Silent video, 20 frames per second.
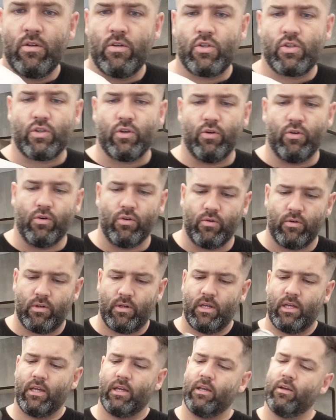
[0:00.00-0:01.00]
So
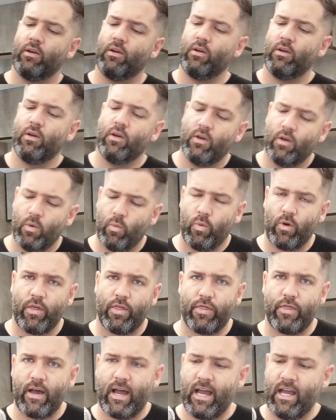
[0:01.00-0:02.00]

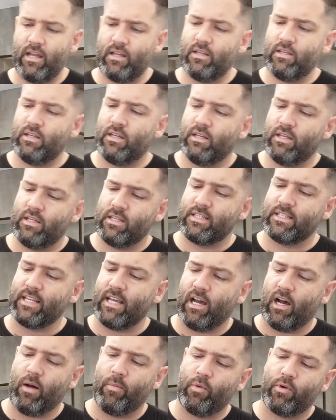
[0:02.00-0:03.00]
with that
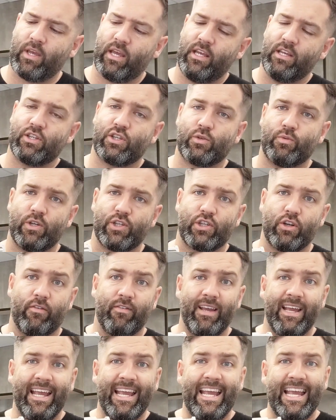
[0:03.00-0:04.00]
set up, okay, it's switched off.
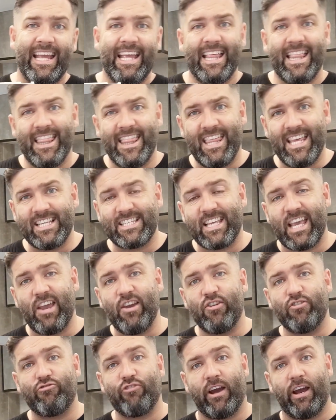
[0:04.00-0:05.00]
This
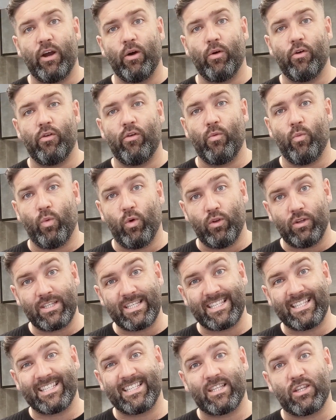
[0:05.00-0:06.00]
hairdryer will
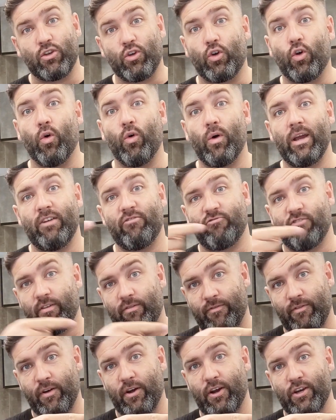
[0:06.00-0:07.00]
go in
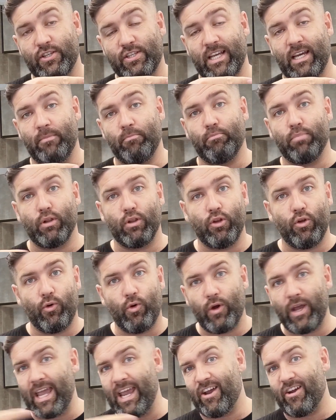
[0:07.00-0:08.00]
reverse and
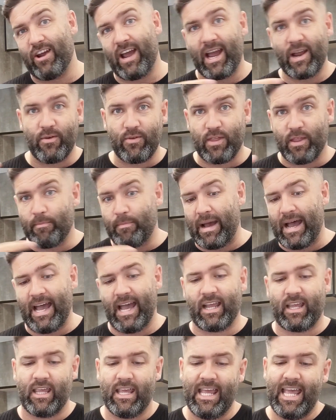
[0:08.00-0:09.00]
blow hair out the
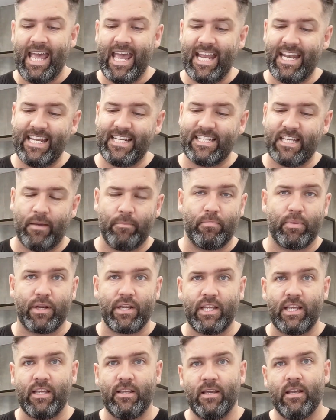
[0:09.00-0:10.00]
back, any
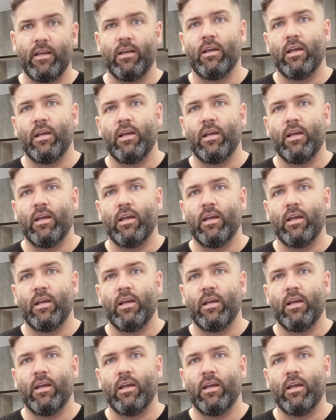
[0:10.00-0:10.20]
debris.